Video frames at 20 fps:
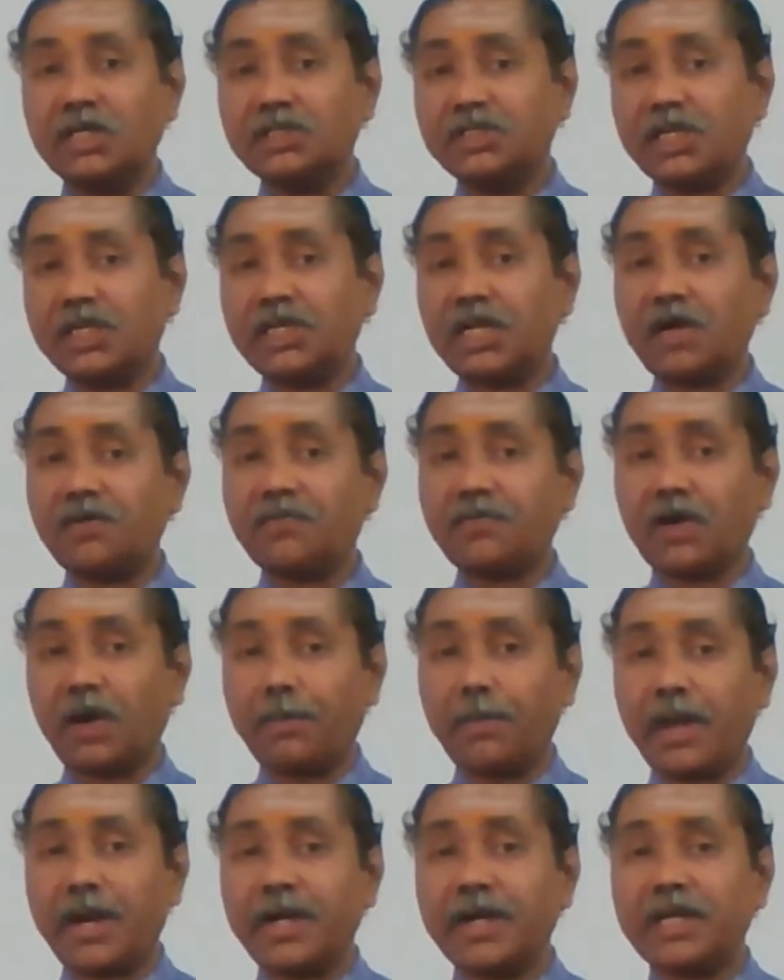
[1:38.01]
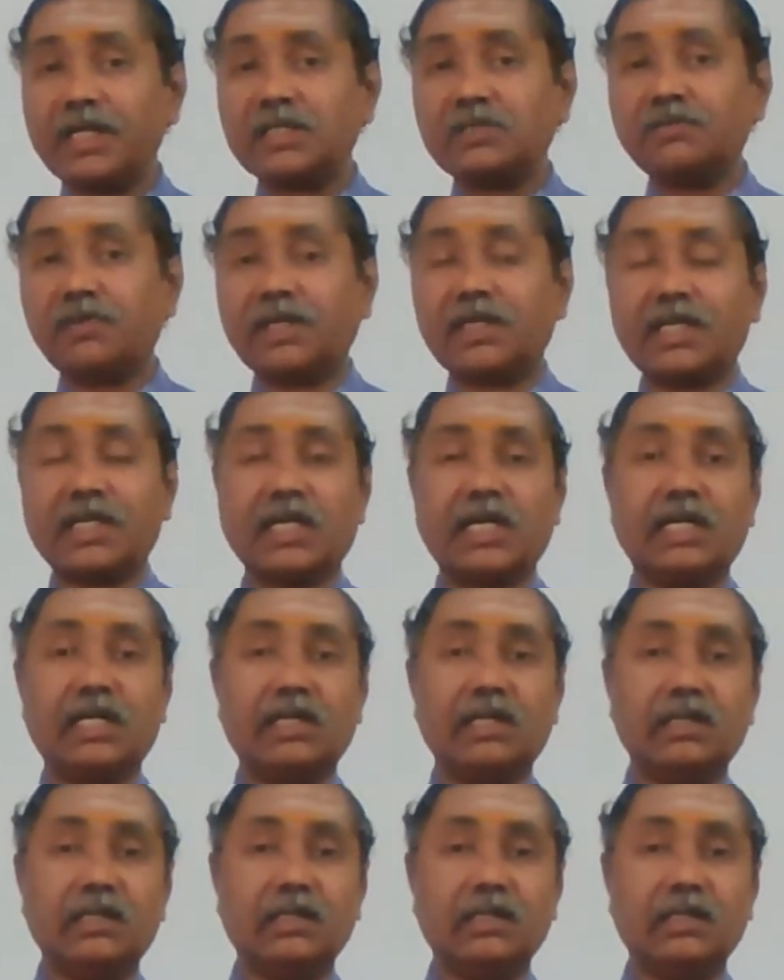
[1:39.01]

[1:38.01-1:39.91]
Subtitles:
chain of command is vertical.